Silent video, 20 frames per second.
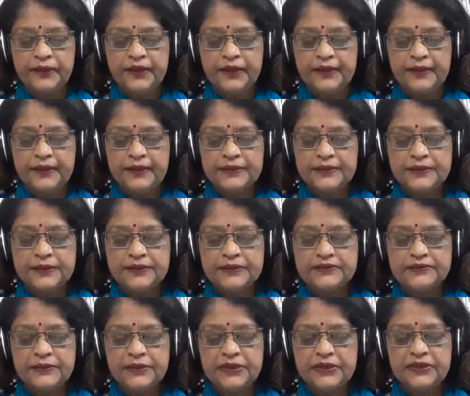In this
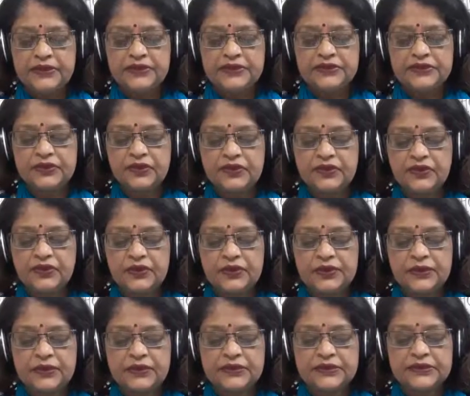play,
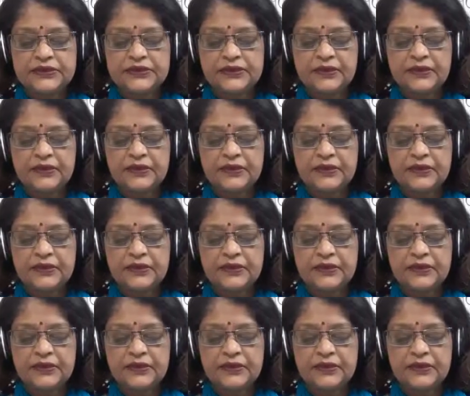Zerold is the